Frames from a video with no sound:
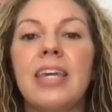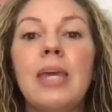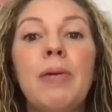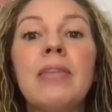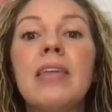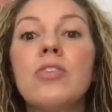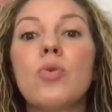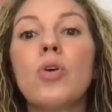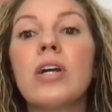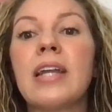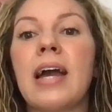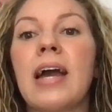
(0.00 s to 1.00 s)
keeping things
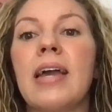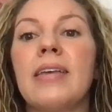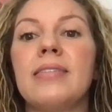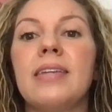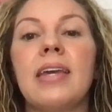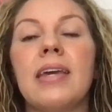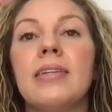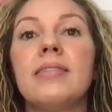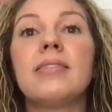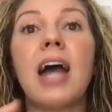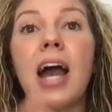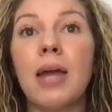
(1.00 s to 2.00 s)
organized
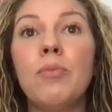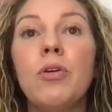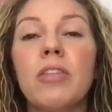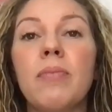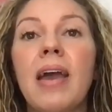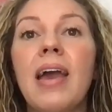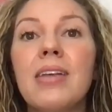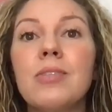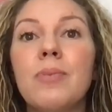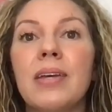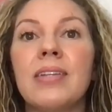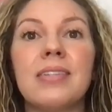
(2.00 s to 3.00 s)
and time with my
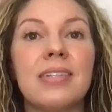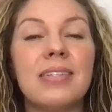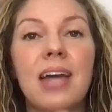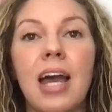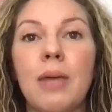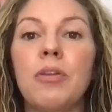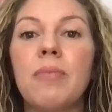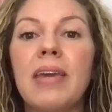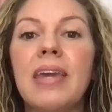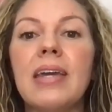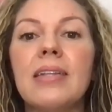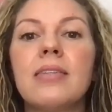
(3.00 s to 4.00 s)
husband and time with my
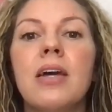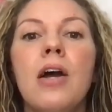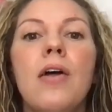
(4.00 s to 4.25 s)
kids.